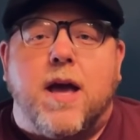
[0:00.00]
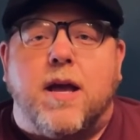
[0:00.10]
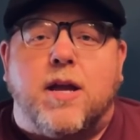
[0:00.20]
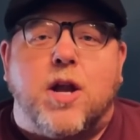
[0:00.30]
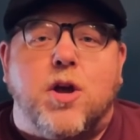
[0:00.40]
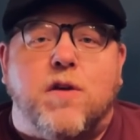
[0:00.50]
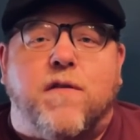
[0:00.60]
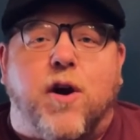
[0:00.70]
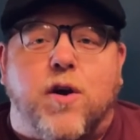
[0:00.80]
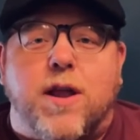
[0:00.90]
You've
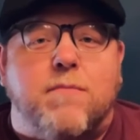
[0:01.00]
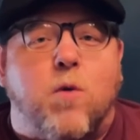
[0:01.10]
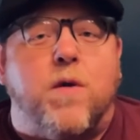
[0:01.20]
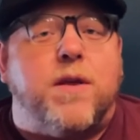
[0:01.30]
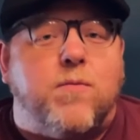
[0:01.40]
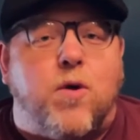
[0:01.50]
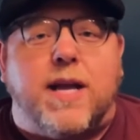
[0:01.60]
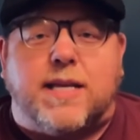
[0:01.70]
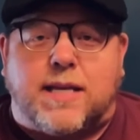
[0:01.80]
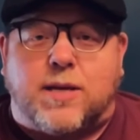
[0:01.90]
heard it more than
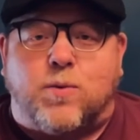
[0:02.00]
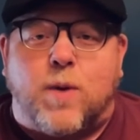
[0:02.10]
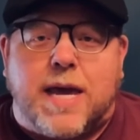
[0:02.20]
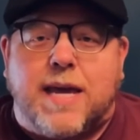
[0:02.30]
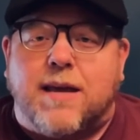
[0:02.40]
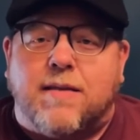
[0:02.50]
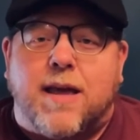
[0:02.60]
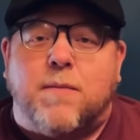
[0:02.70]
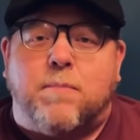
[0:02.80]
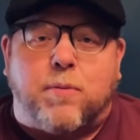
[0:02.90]
once this week
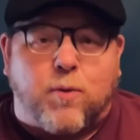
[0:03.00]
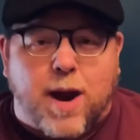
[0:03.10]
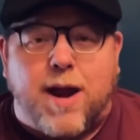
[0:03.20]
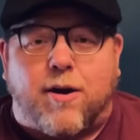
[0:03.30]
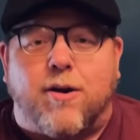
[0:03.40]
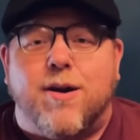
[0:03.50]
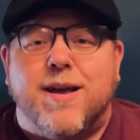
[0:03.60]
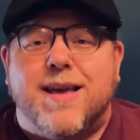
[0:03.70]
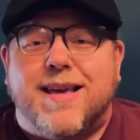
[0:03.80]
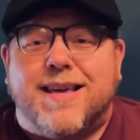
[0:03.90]
that prayer
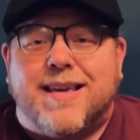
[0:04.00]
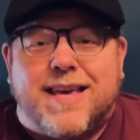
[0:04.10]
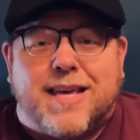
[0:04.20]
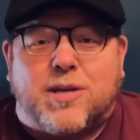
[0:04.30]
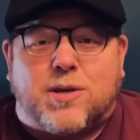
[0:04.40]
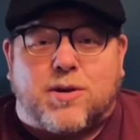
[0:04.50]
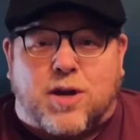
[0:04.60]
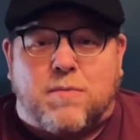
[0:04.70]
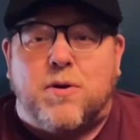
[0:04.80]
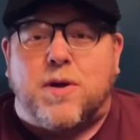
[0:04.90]
is
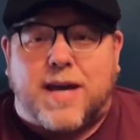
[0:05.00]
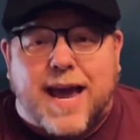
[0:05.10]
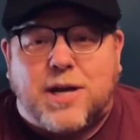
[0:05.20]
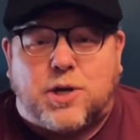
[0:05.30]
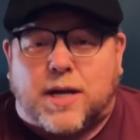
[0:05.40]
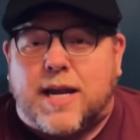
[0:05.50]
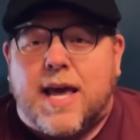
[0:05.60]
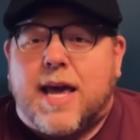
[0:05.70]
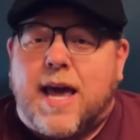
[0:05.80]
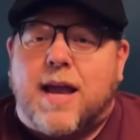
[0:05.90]
communication.
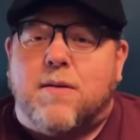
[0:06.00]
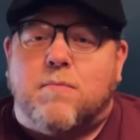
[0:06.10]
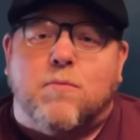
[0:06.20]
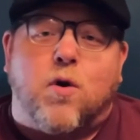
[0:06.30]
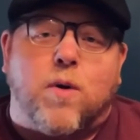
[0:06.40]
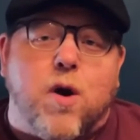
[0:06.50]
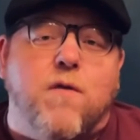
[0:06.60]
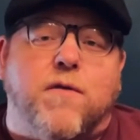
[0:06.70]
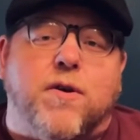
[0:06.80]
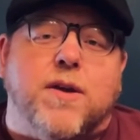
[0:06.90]
And
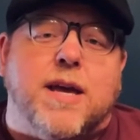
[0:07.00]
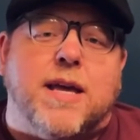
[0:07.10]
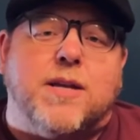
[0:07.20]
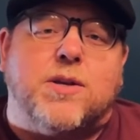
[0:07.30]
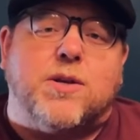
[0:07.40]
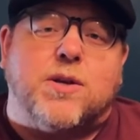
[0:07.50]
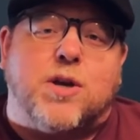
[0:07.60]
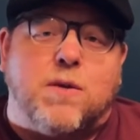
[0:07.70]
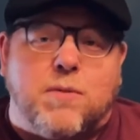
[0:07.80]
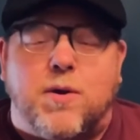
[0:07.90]
moreover, it's
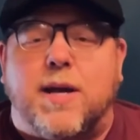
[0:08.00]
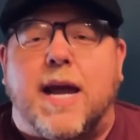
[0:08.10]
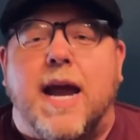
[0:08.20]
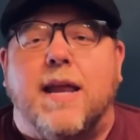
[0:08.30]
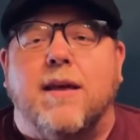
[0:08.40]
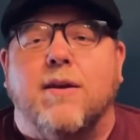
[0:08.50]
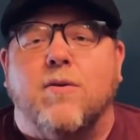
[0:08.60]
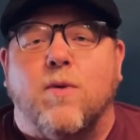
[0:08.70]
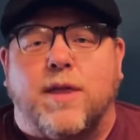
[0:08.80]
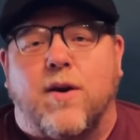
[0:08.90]
communicating
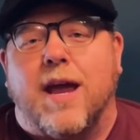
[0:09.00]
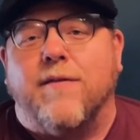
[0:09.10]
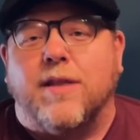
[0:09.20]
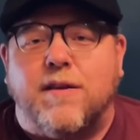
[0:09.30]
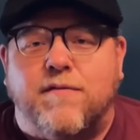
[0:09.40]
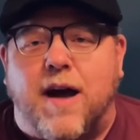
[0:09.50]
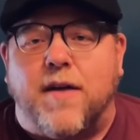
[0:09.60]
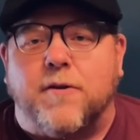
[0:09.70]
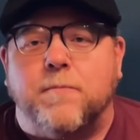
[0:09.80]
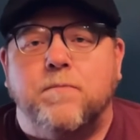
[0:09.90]
with our Heavenly Father.